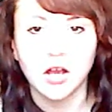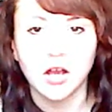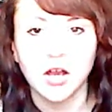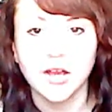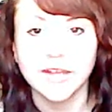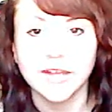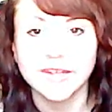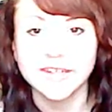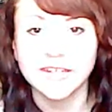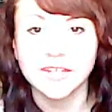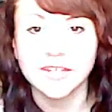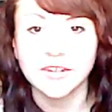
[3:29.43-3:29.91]

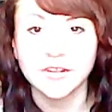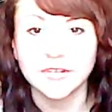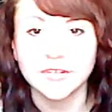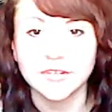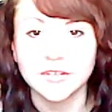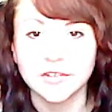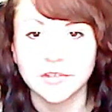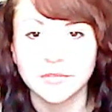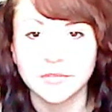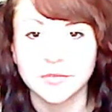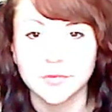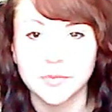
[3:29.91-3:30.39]
I can
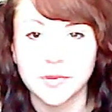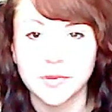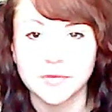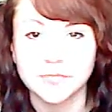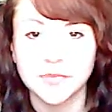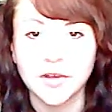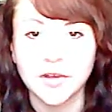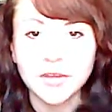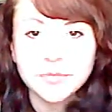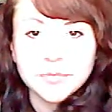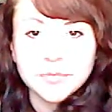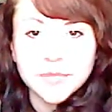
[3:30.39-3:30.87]
only do it for
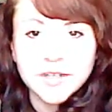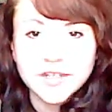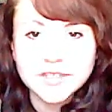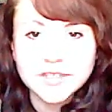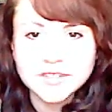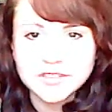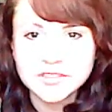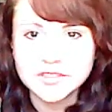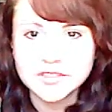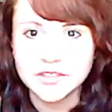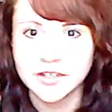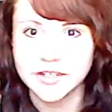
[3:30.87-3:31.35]
about 5
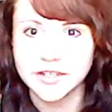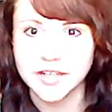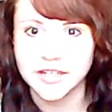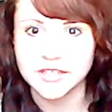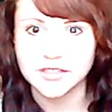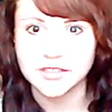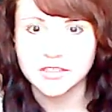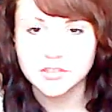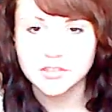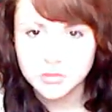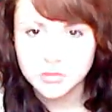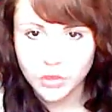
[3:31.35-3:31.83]
minutes because I
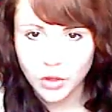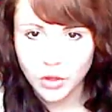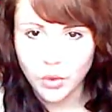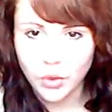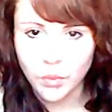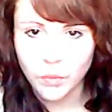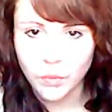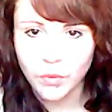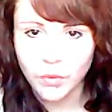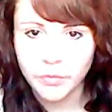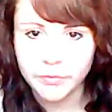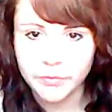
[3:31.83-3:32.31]
get
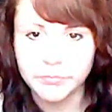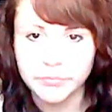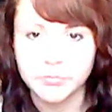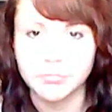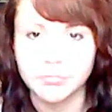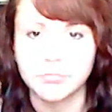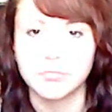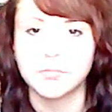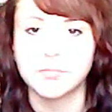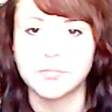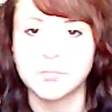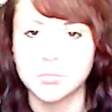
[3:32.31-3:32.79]
so
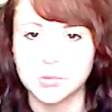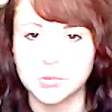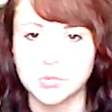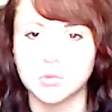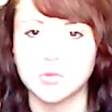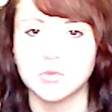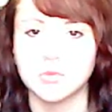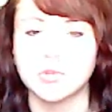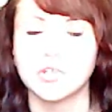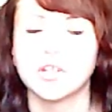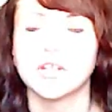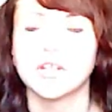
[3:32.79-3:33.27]

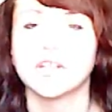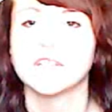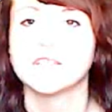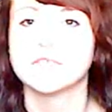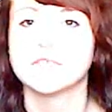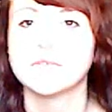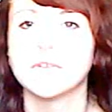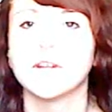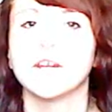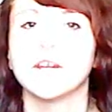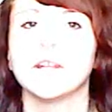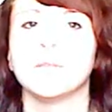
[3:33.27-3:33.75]
bored.
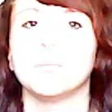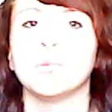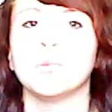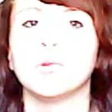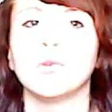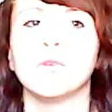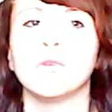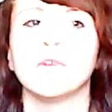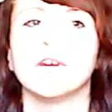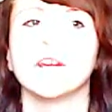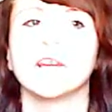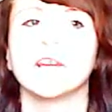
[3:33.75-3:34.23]
It's really
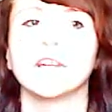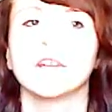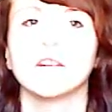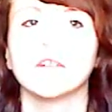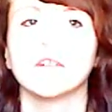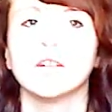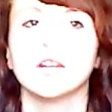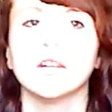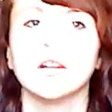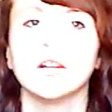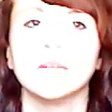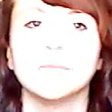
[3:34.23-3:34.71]

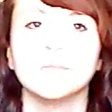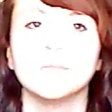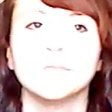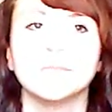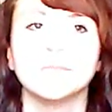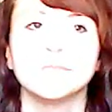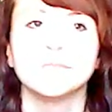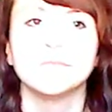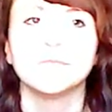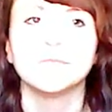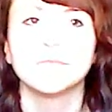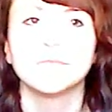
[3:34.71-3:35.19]
boring.
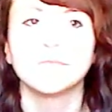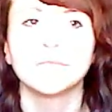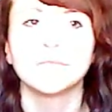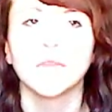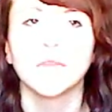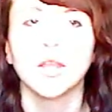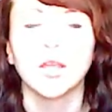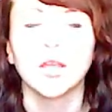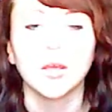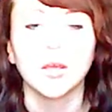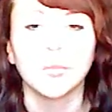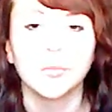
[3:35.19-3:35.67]

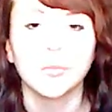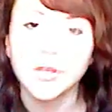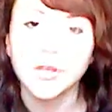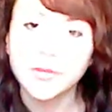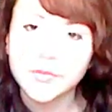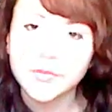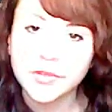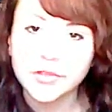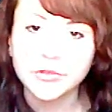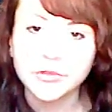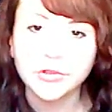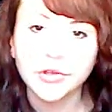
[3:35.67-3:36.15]

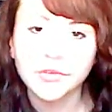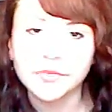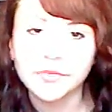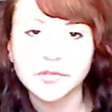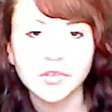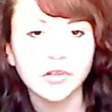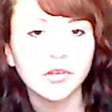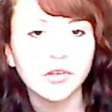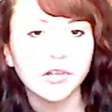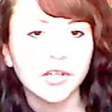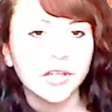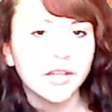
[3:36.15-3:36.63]
But if you can do it
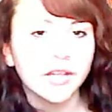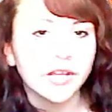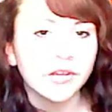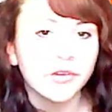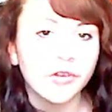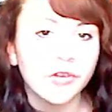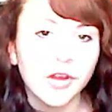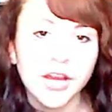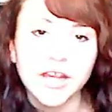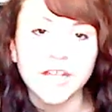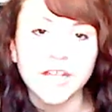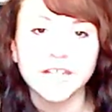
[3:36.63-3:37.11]
for longer,
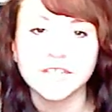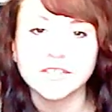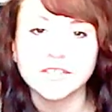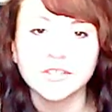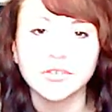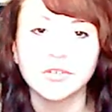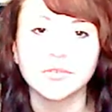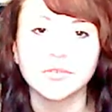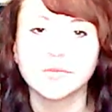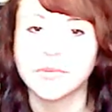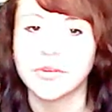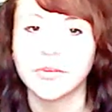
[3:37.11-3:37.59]
then great,
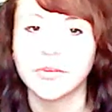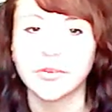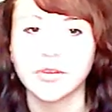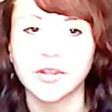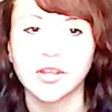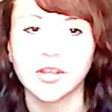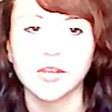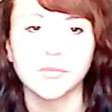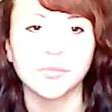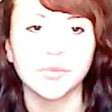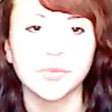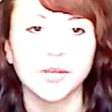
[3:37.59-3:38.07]
do it for
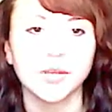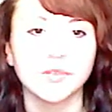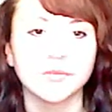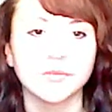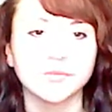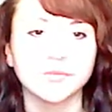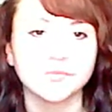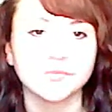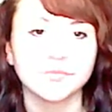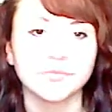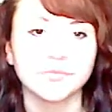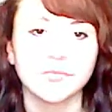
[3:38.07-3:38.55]
longer. But
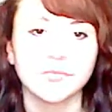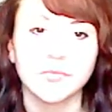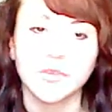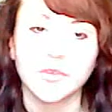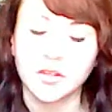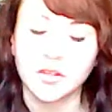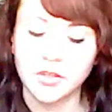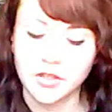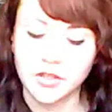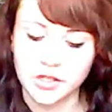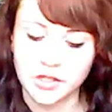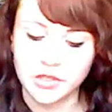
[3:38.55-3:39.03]

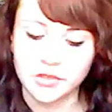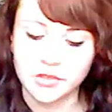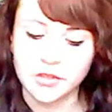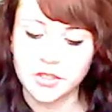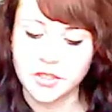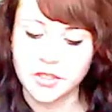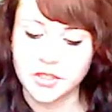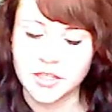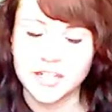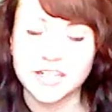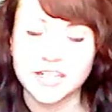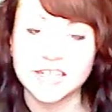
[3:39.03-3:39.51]
you know,
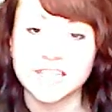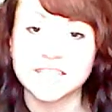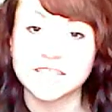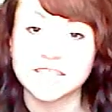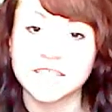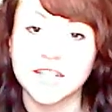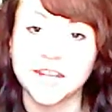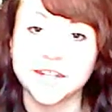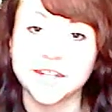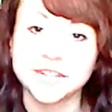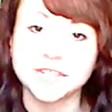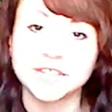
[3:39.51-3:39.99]
and
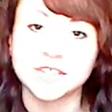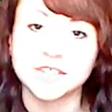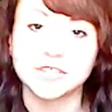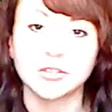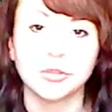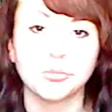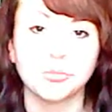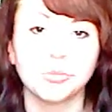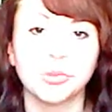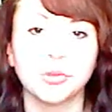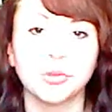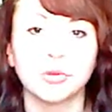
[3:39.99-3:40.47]
this
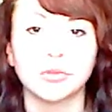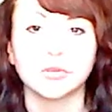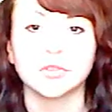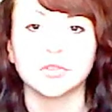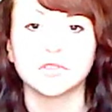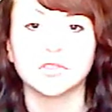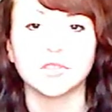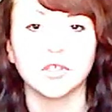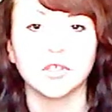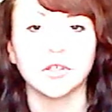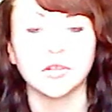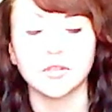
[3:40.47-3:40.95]
cleanses your
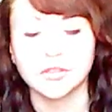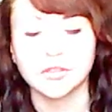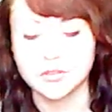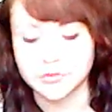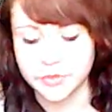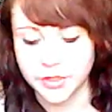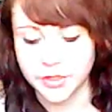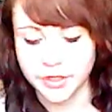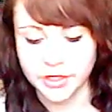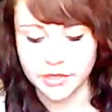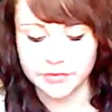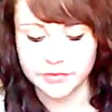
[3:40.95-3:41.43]
pores, so
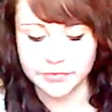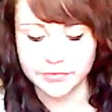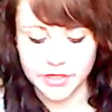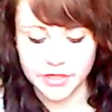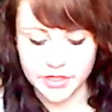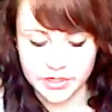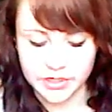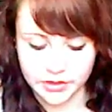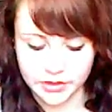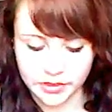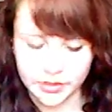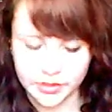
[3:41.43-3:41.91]
it's really good for
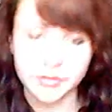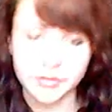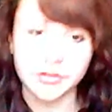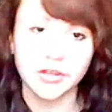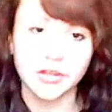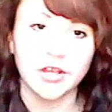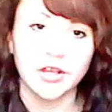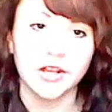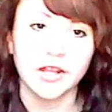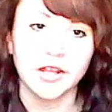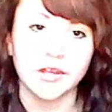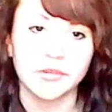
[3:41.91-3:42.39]
getting the
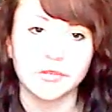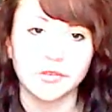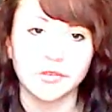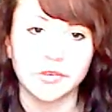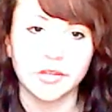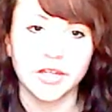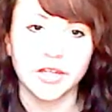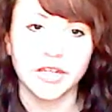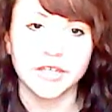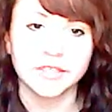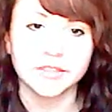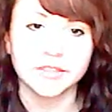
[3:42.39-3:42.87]
dirt out
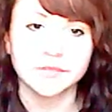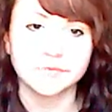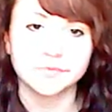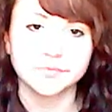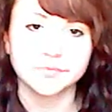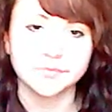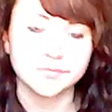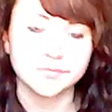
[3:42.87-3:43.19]
and things.